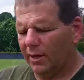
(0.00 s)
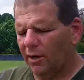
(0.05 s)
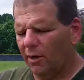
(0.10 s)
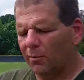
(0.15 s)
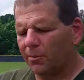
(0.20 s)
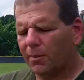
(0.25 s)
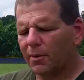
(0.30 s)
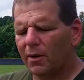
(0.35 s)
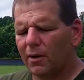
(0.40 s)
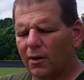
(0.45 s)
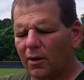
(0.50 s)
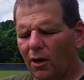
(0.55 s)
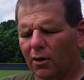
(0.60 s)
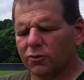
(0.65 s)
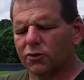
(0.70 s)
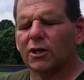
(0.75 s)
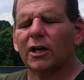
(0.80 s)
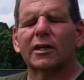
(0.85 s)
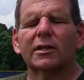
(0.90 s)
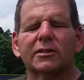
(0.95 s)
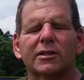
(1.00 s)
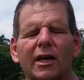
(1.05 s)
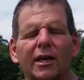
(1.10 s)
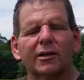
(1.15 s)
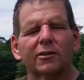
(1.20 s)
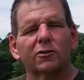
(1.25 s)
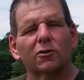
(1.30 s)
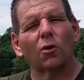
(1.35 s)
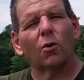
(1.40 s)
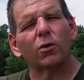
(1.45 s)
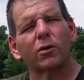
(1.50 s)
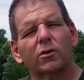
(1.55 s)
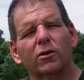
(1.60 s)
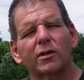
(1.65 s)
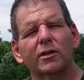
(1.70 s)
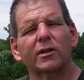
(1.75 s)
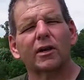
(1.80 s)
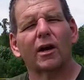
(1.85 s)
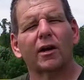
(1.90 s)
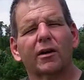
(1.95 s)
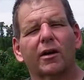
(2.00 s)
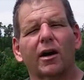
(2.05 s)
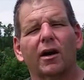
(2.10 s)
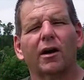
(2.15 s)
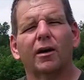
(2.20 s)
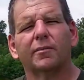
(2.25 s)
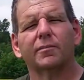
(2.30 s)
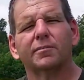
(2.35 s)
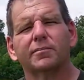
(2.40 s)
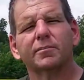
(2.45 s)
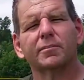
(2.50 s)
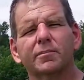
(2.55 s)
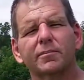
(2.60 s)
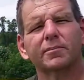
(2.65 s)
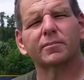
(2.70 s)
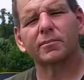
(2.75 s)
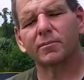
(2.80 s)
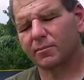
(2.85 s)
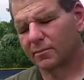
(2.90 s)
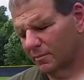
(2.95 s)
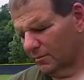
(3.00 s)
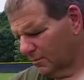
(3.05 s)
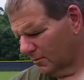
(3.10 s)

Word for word: help or check us out at growinggreen.com. All